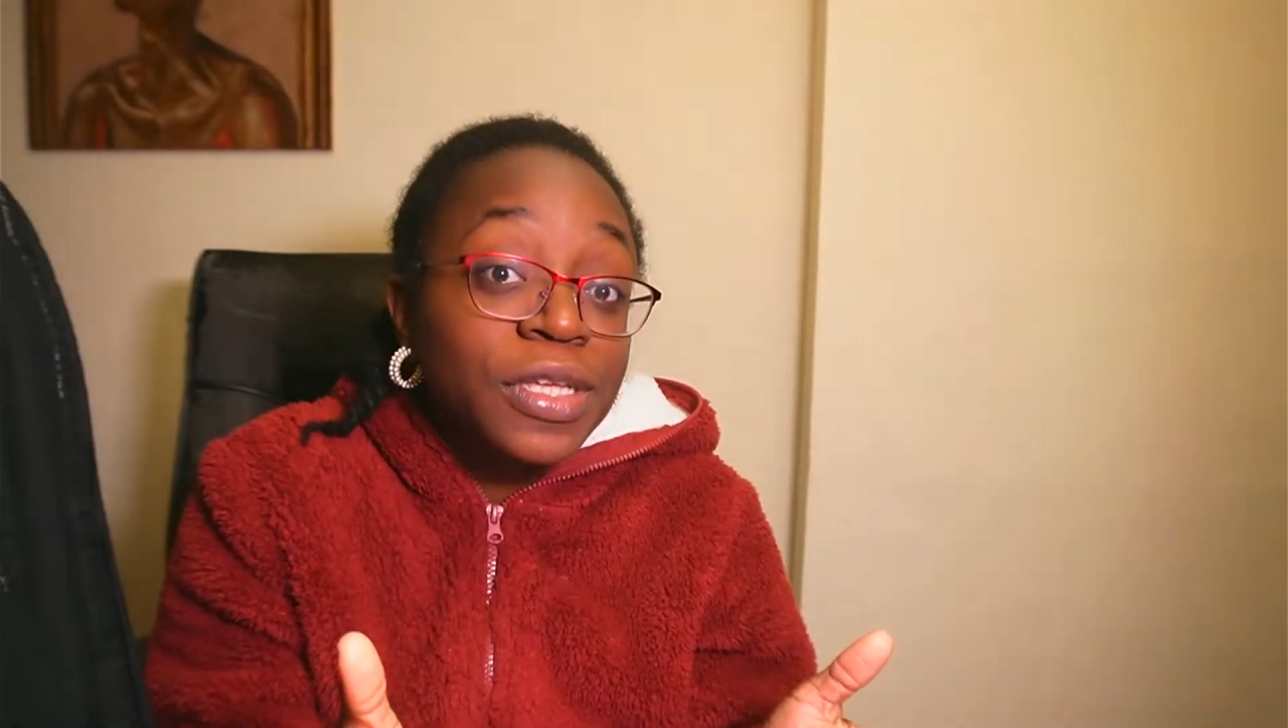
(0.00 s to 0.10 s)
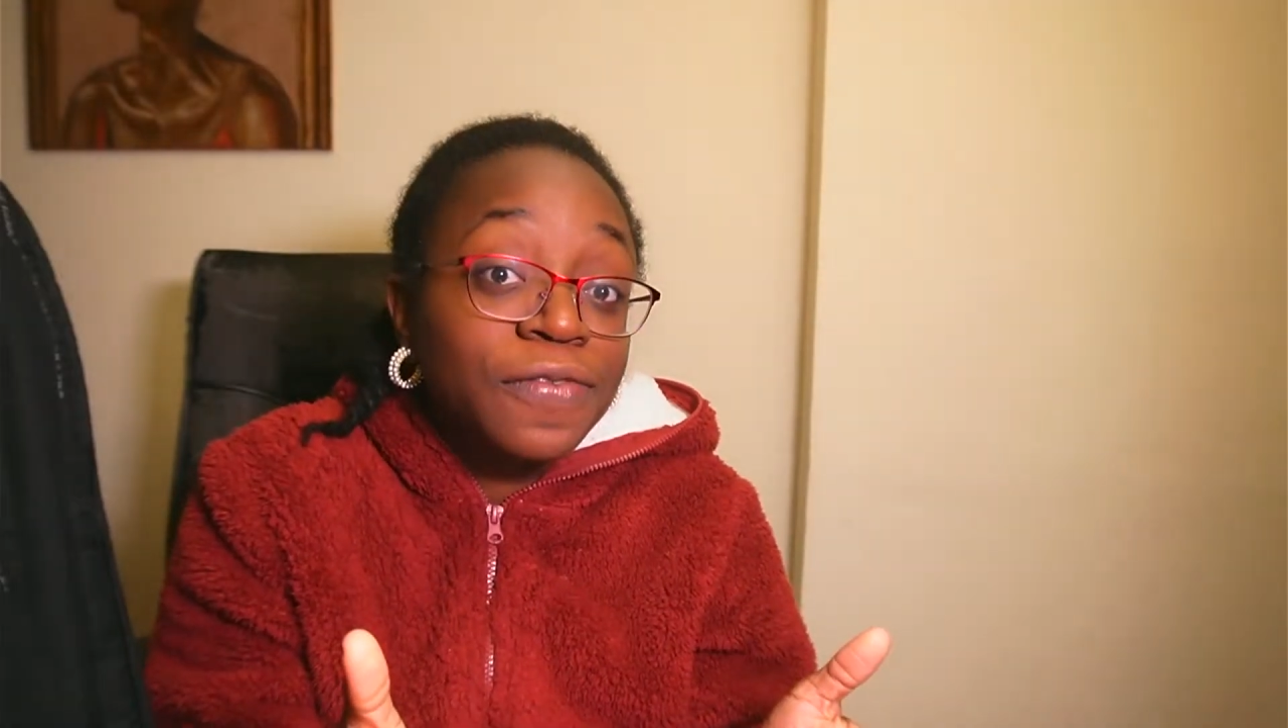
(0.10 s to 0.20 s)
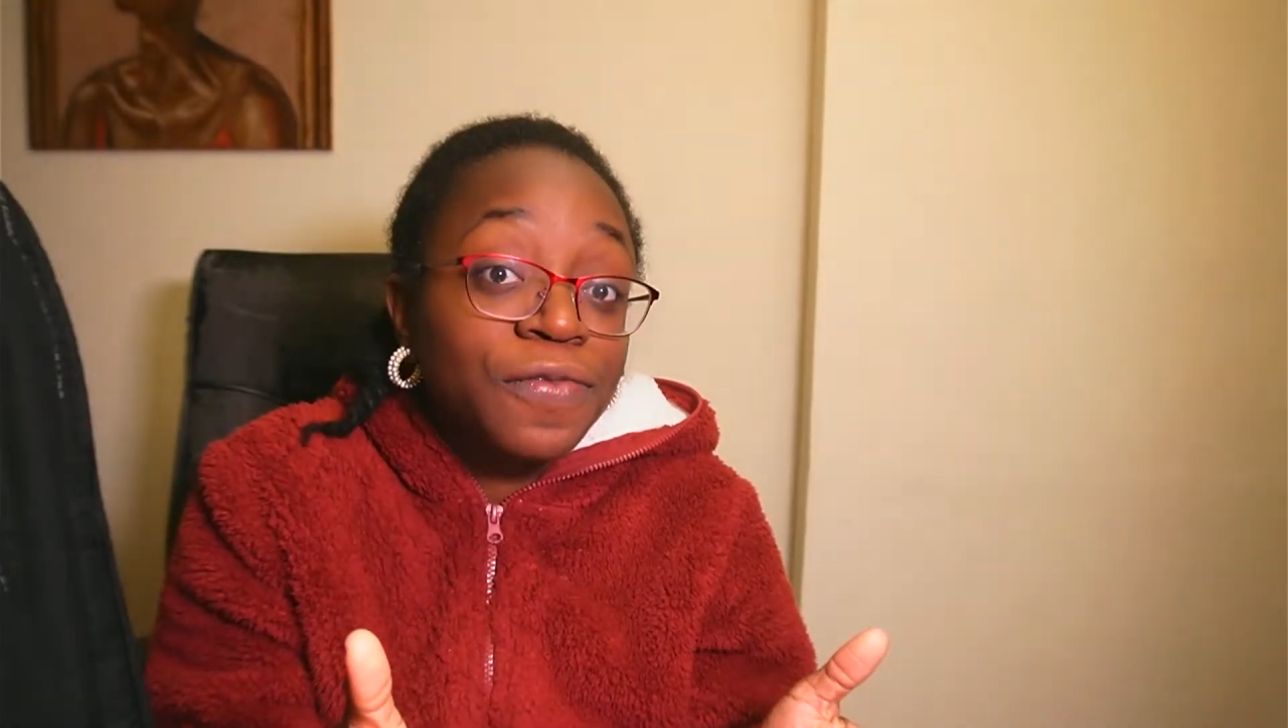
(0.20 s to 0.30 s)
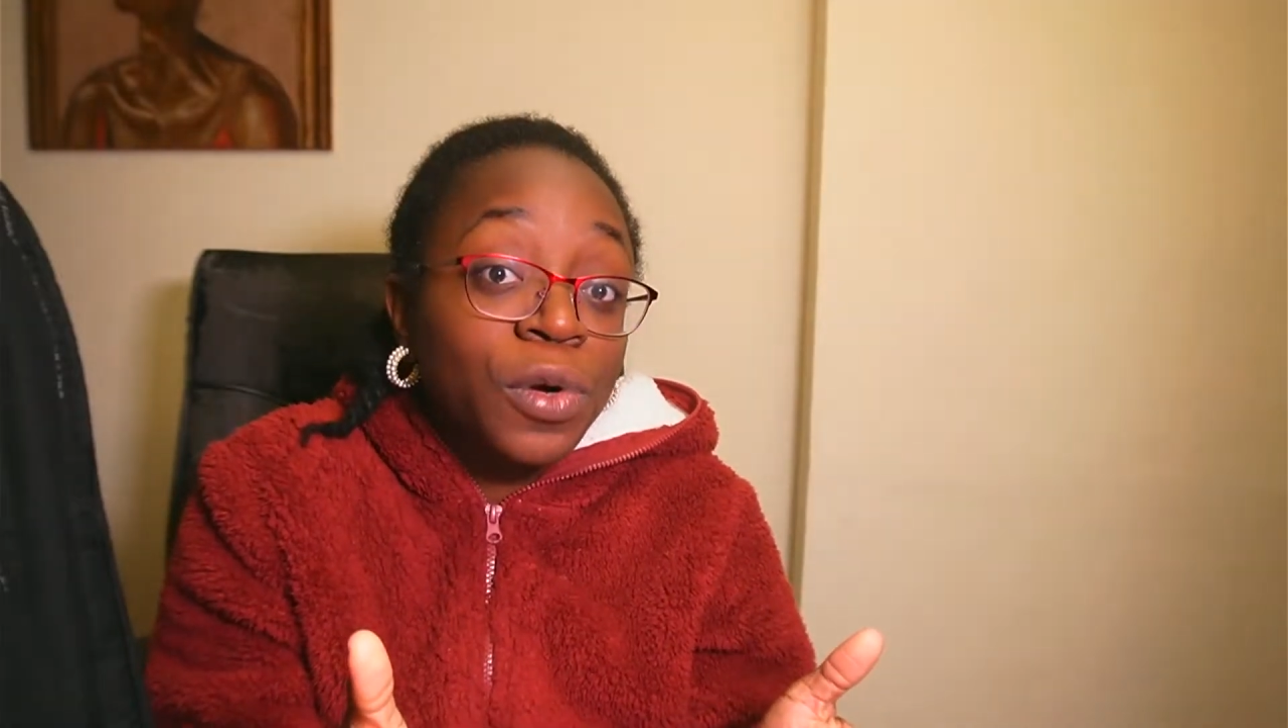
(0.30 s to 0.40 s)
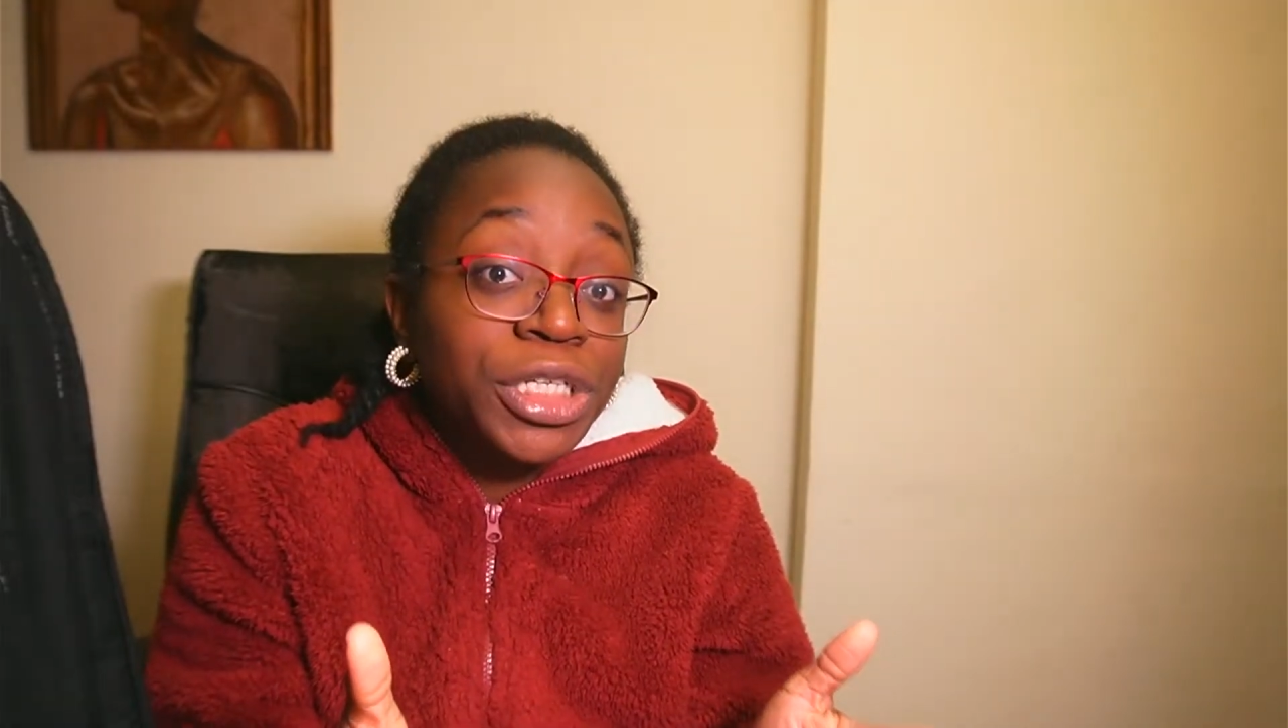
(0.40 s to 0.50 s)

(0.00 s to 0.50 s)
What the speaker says: it for